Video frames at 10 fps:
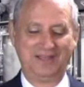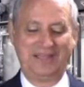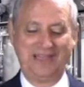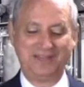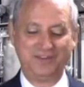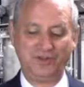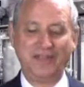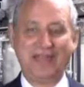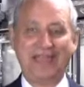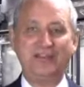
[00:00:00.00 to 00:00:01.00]
And
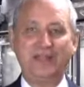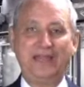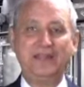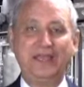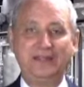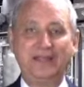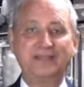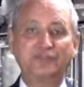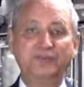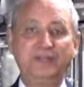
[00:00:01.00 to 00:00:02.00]
it
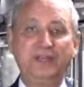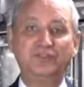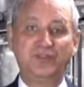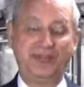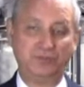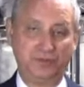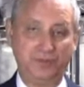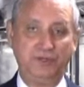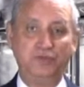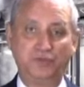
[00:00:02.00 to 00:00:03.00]
actually is able to
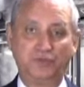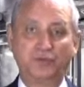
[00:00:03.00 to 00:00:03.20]
be used.